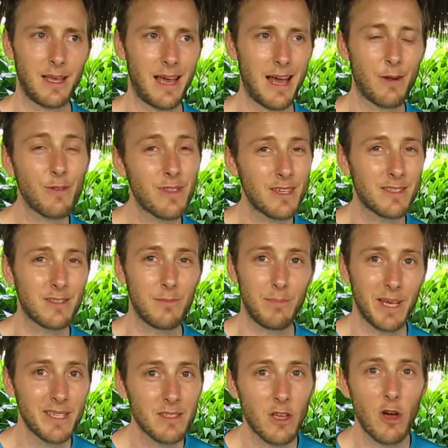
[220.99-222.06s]
I don't think it's the
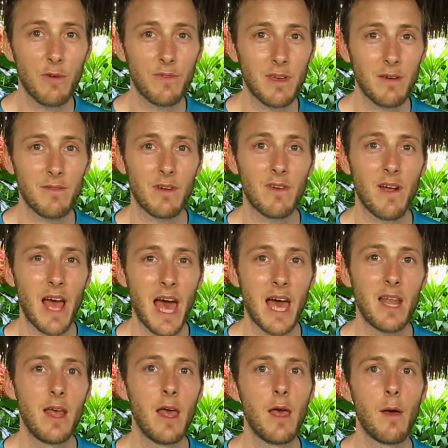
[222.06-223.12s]
best coffee I've ever
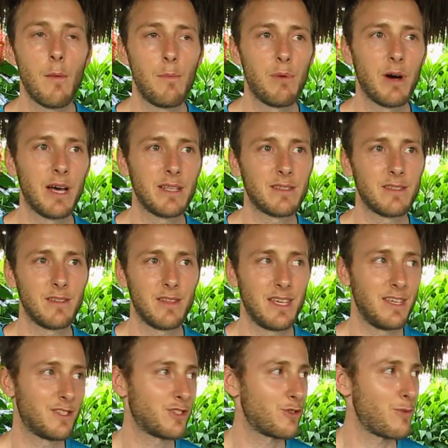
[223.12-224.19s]
had, but
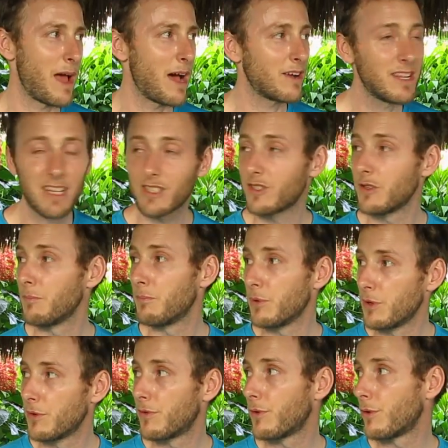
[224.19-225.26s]
the surrounding, it's a
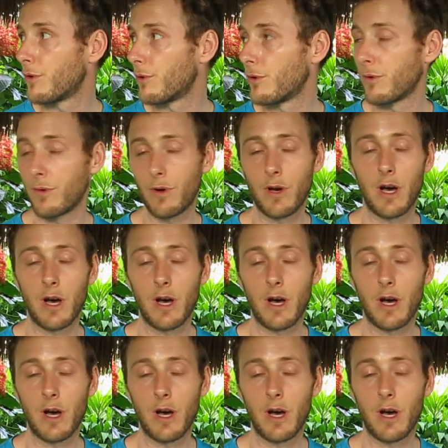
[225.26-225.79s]
beautiful